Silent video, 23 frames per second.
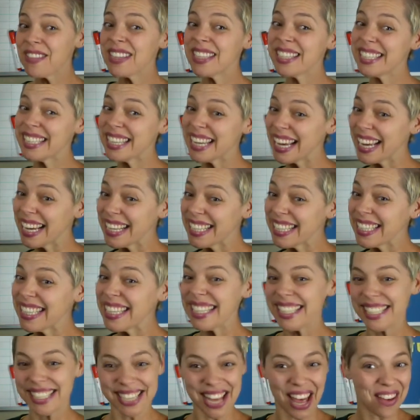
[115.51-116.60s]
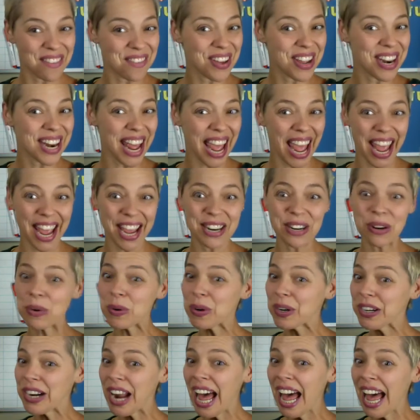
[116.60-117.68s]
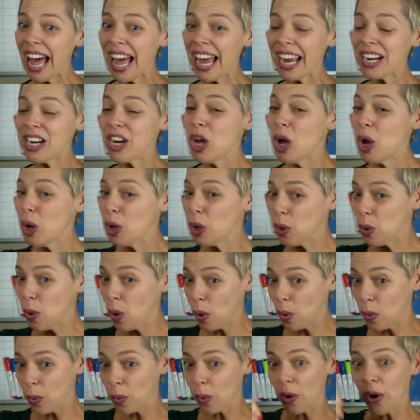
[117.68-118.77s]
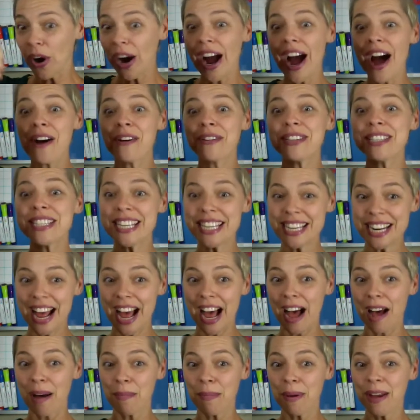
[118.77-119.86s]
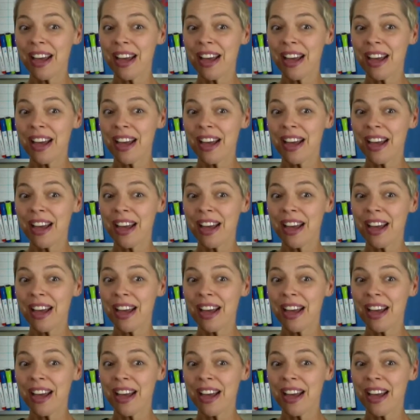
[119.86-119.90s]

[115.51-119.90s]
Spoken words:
6, 7, 8, or 9, you are rounding up.